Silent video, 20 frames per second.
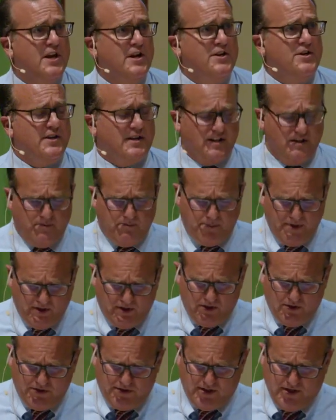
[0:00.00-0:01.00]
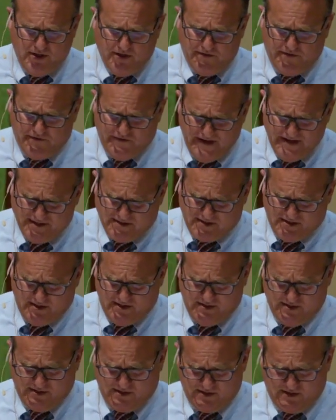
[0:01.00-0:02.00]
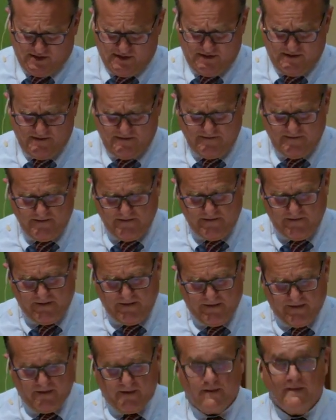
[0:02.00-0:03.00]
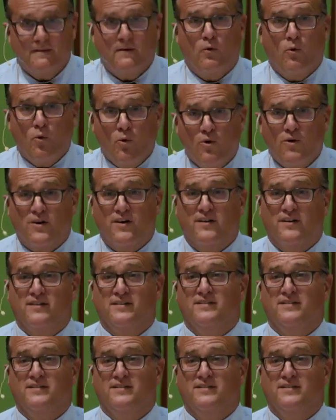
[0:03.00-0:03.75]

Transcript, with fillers: You can build fences. Or